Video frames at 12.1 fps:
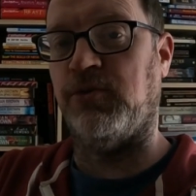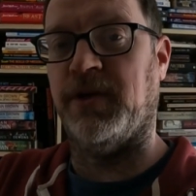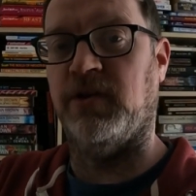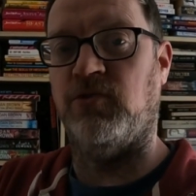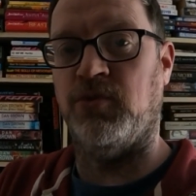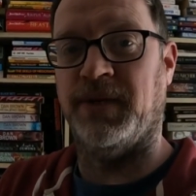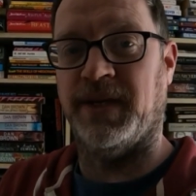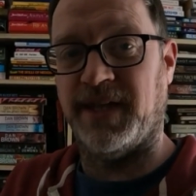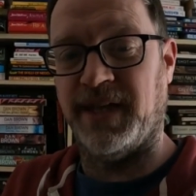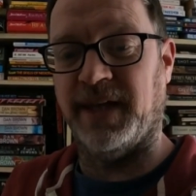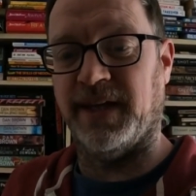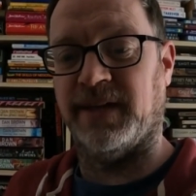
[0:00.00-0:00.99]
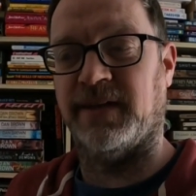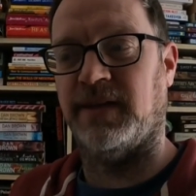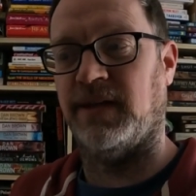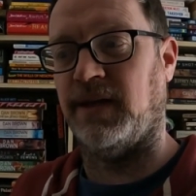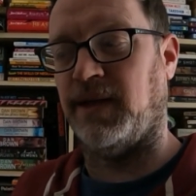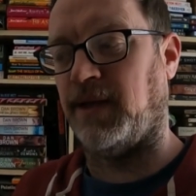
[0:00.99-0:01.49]
a bit of room in here
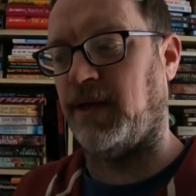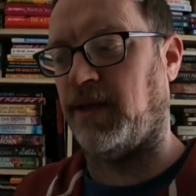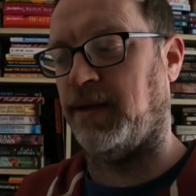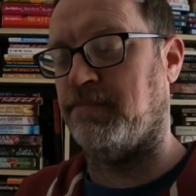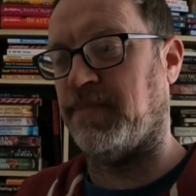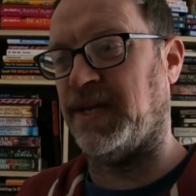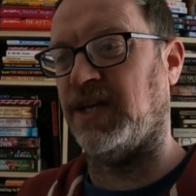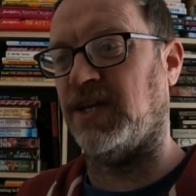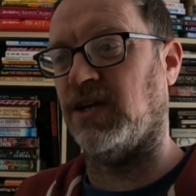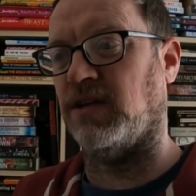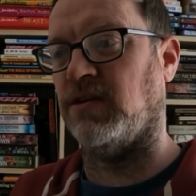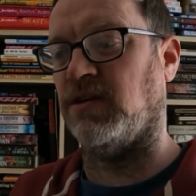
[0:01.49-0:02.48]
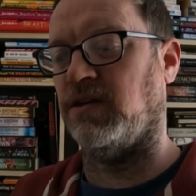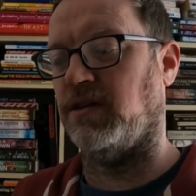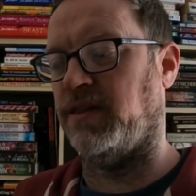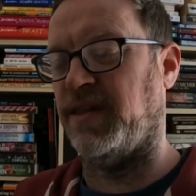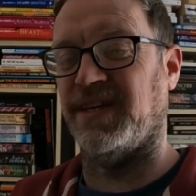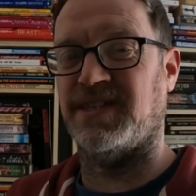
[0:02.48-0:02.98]
and make
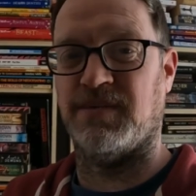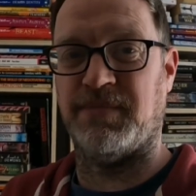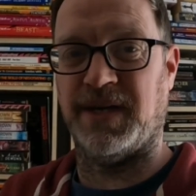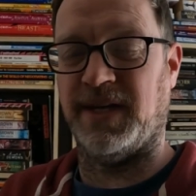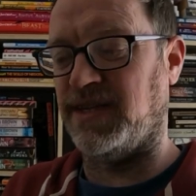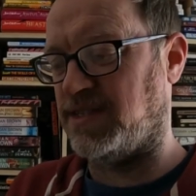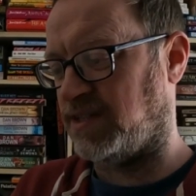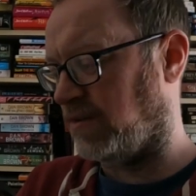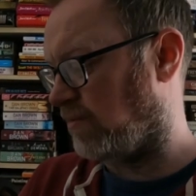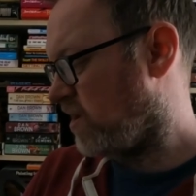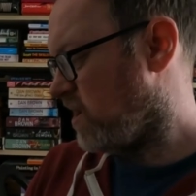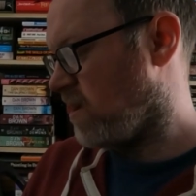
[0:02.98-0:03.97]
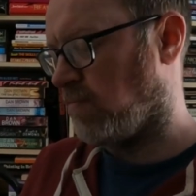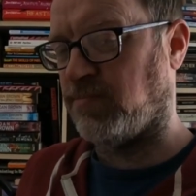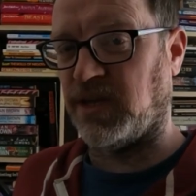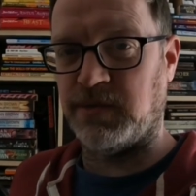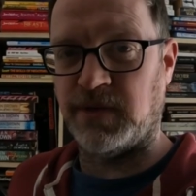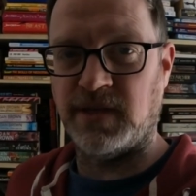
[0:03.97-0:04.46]
this a bit easier.
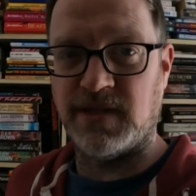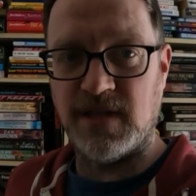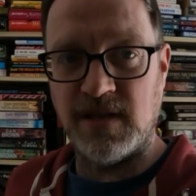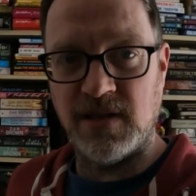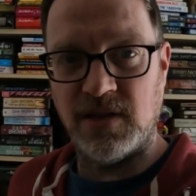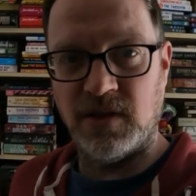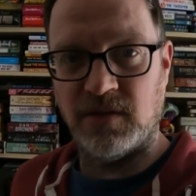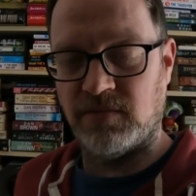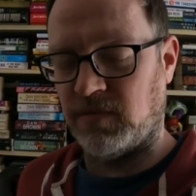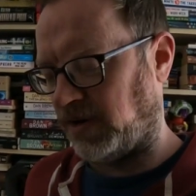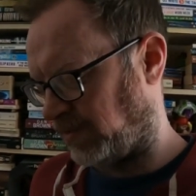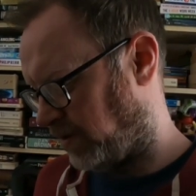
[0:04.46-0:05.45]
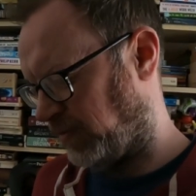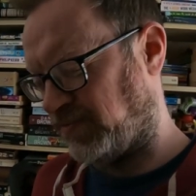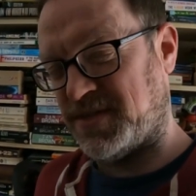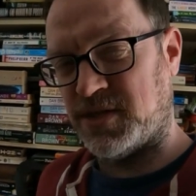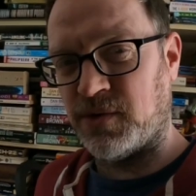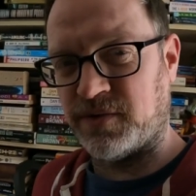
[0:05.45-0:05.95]
Maybe I'm
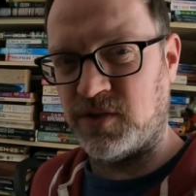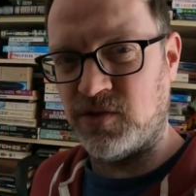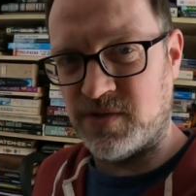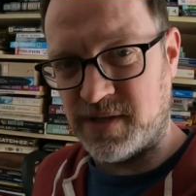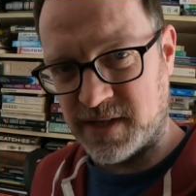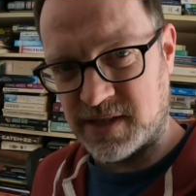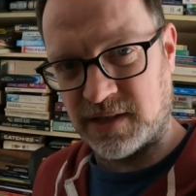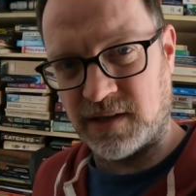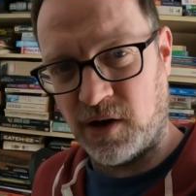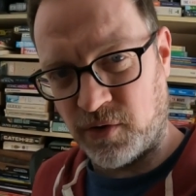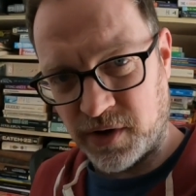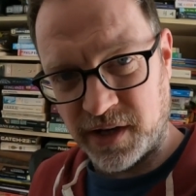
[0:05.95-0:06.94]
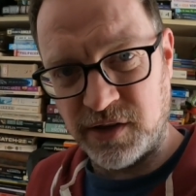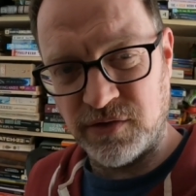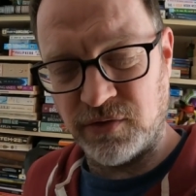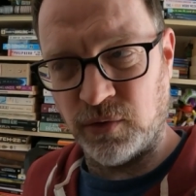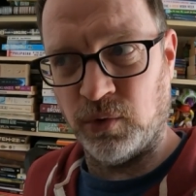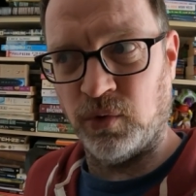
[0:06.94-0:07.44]
still have to use this currently
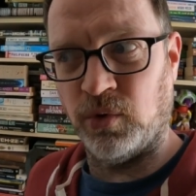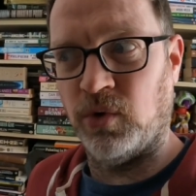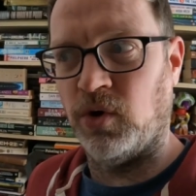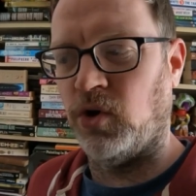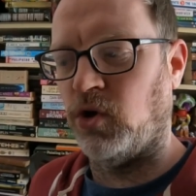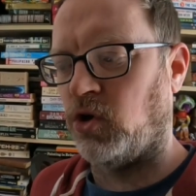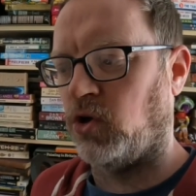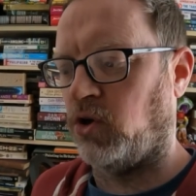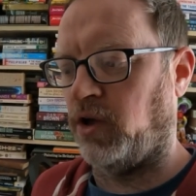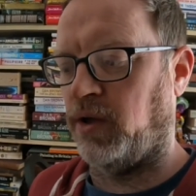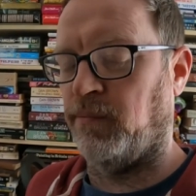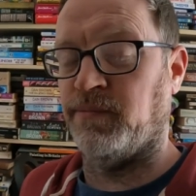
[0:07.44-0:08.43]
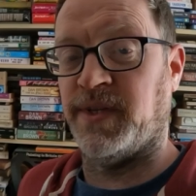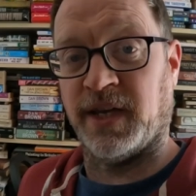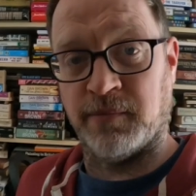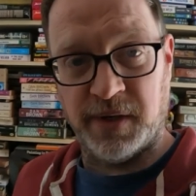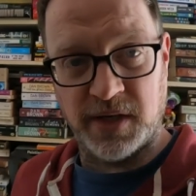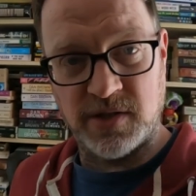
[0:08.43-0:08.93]
for
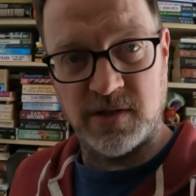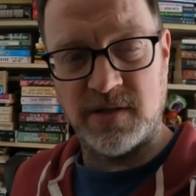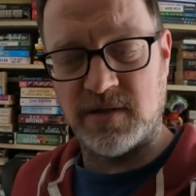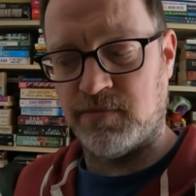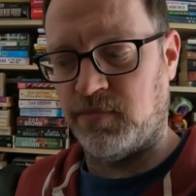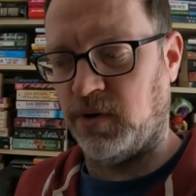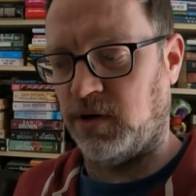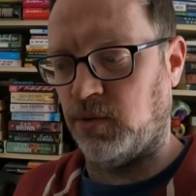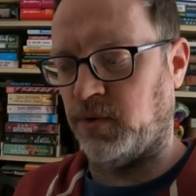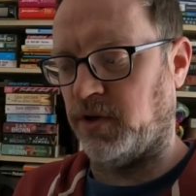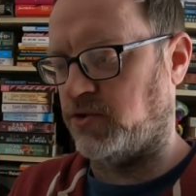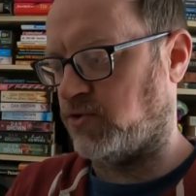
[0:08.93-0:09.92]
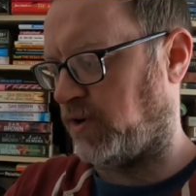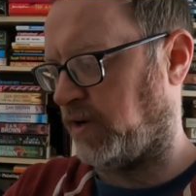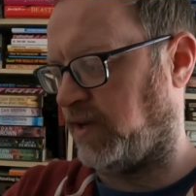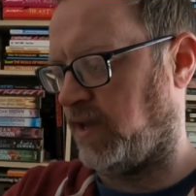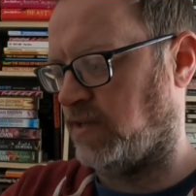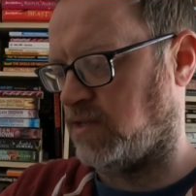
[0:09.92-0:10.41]
taking pictures, but I want to try
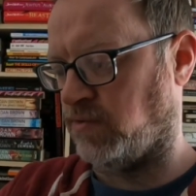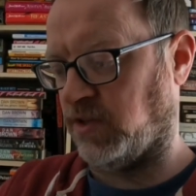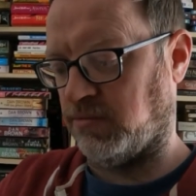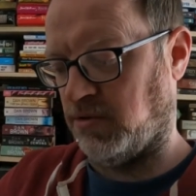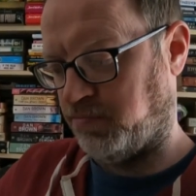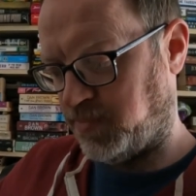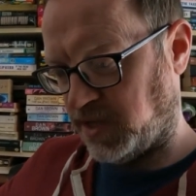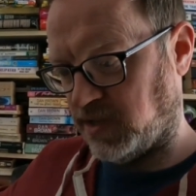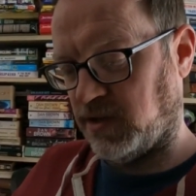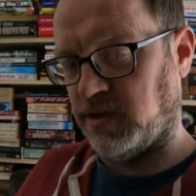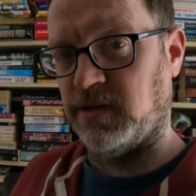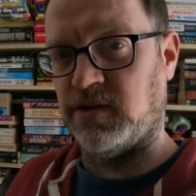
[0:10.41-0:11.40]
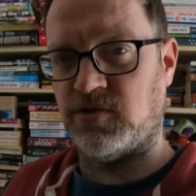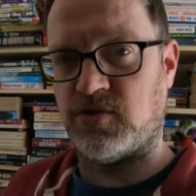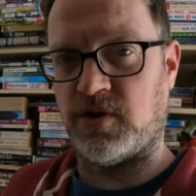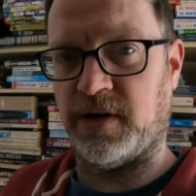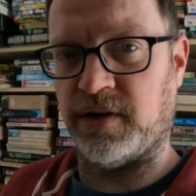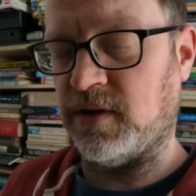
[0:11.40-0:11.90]
and get something a bit bigger.
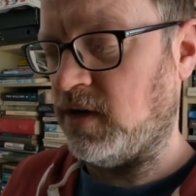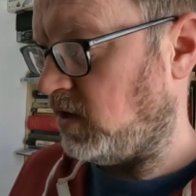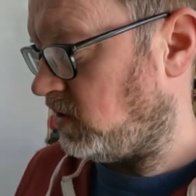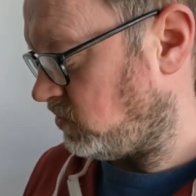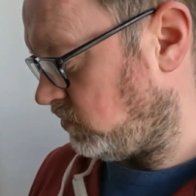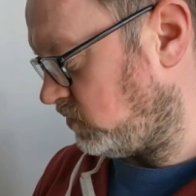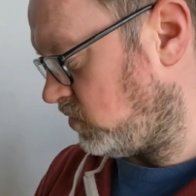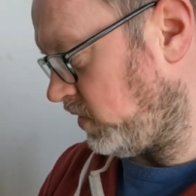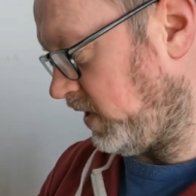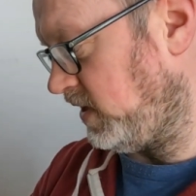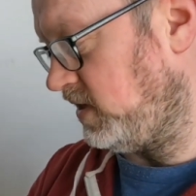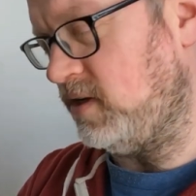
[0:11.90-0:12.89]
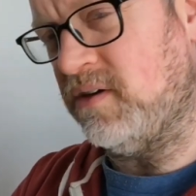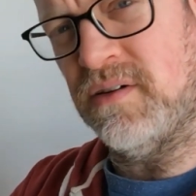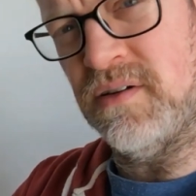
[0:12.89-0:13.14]
So I've got a